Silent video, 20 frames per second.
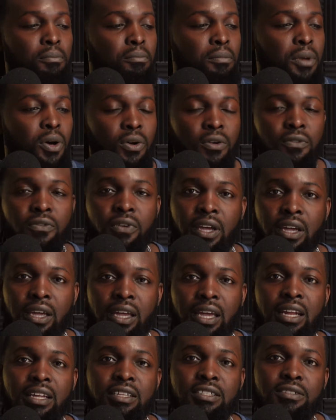motivate
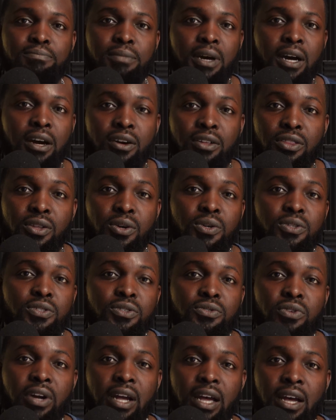and inspire those
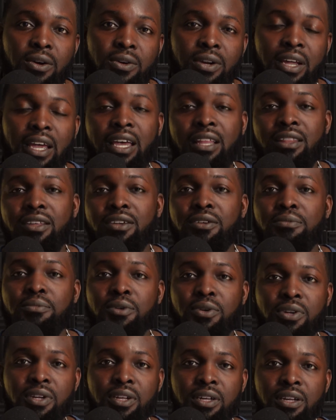around and the
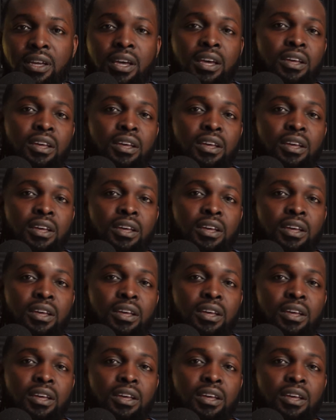community.